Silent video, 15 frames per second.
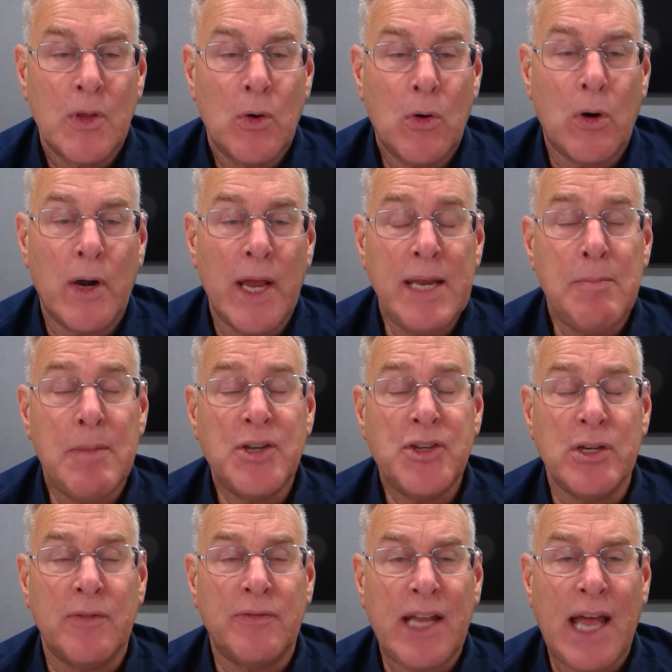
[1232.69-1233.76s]
or any
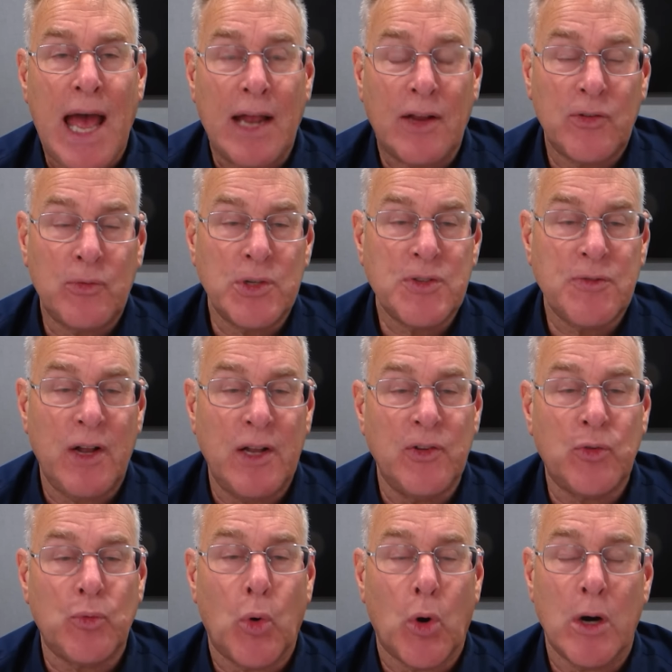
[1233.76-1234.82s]
mention of tax, which
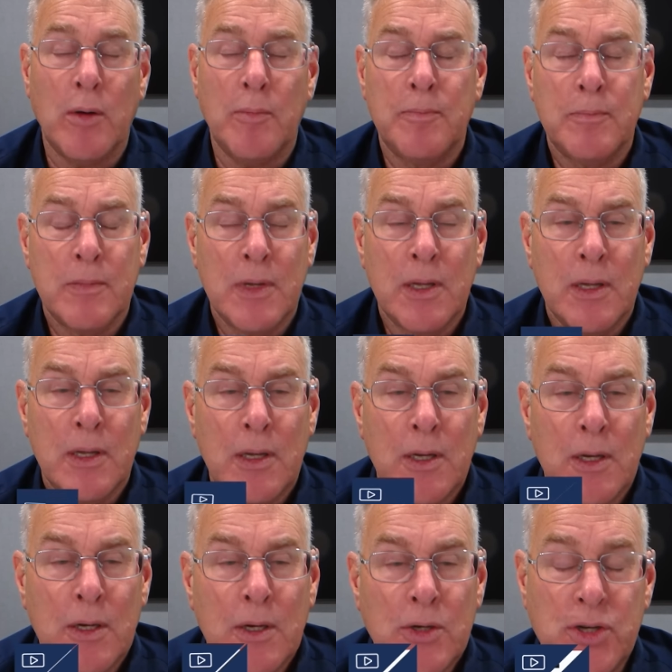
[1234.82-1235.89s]
funds war,
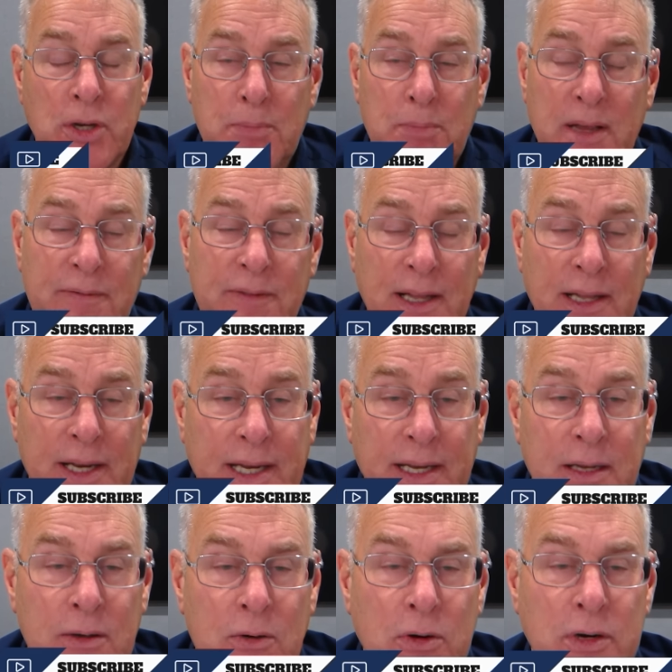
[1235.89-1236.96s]
should be a
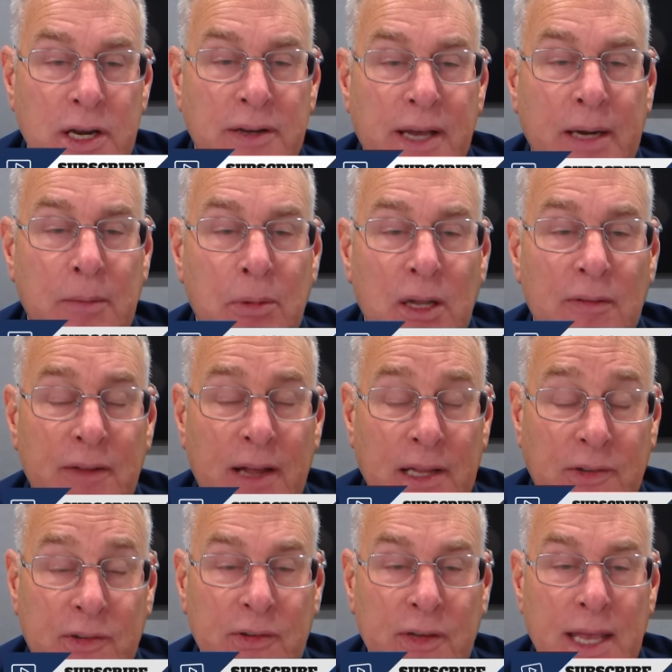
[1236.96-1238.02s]
felony or an indictable
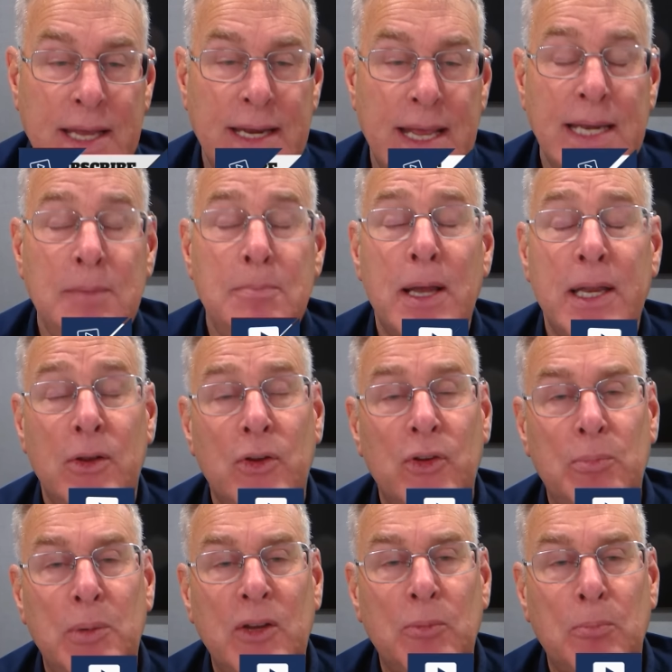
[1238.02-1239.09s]
offense. And anybody who
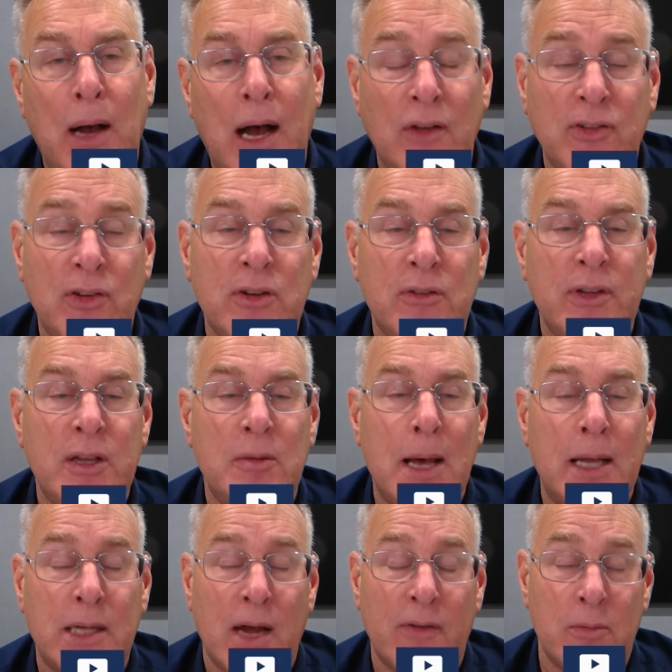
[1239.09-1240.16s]
speaks positively
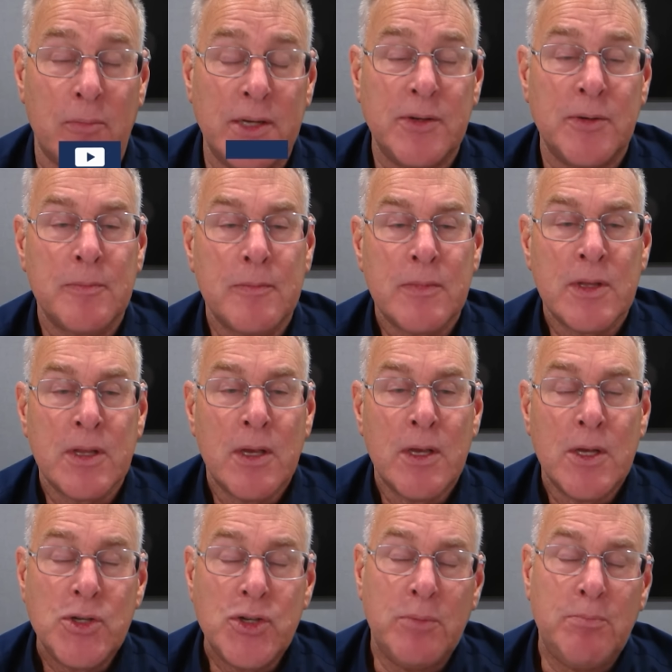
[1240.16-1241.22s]
about government
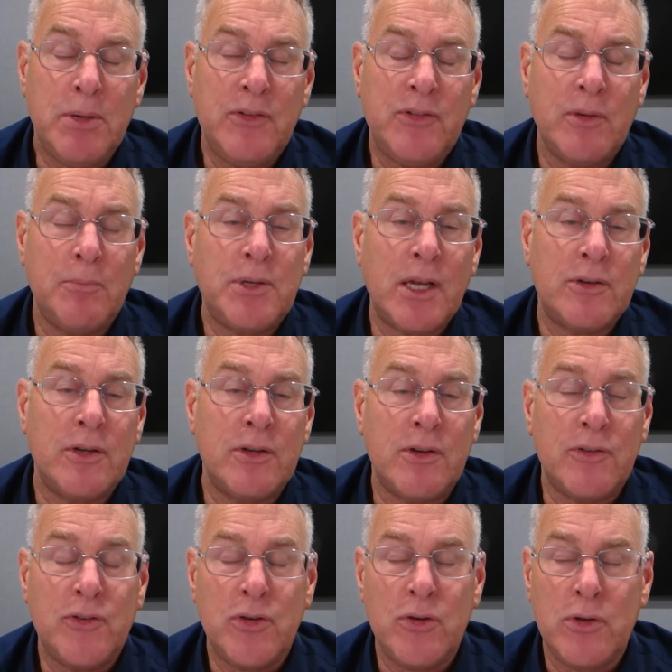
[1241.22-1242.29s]
should be subjected
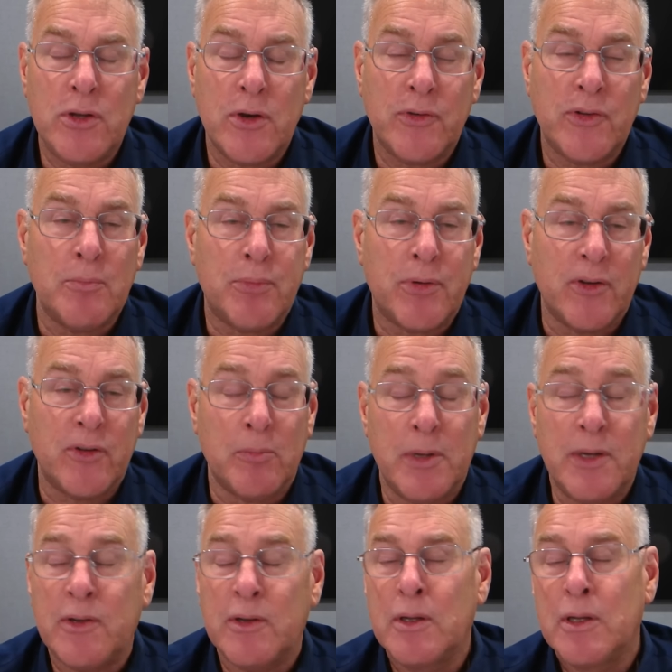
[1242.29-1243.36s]
to two years'
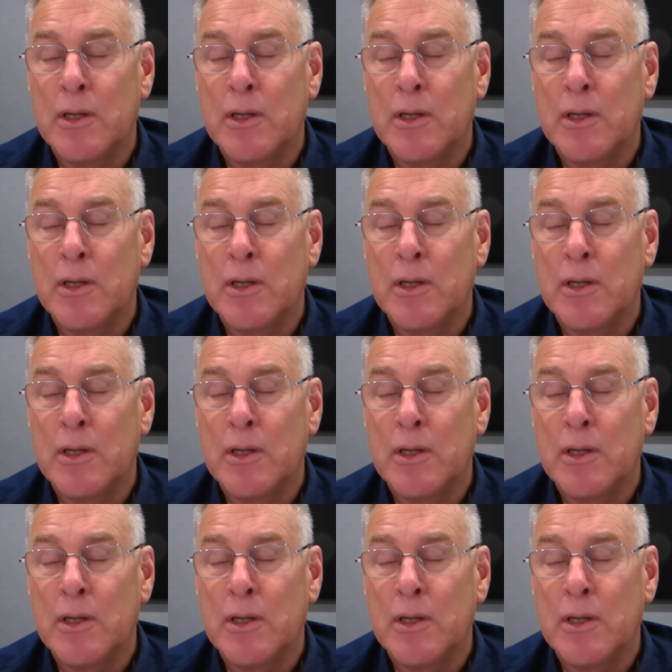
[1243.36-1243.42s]
imprisonment